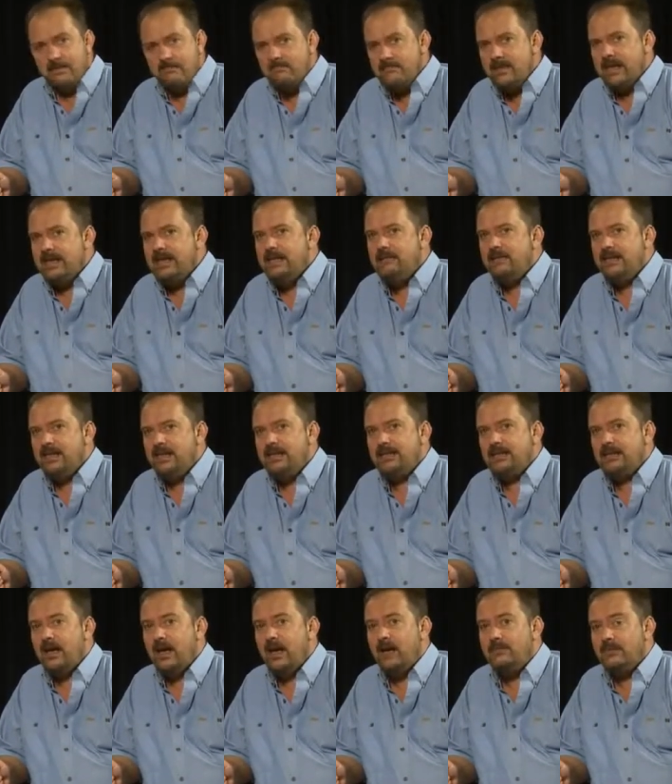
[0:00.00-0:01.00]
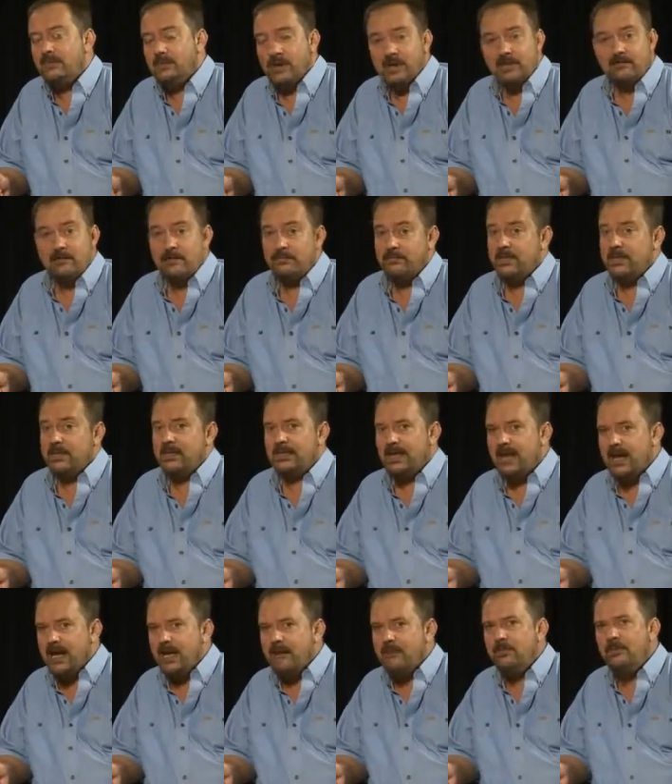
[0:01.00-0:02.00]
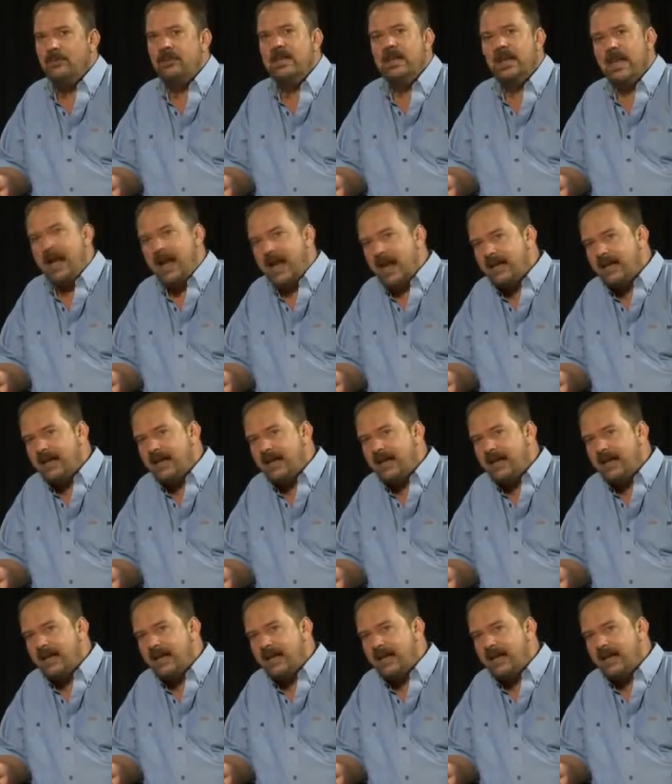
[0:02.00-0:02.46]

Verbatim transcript: many, many times, whether it be a cable,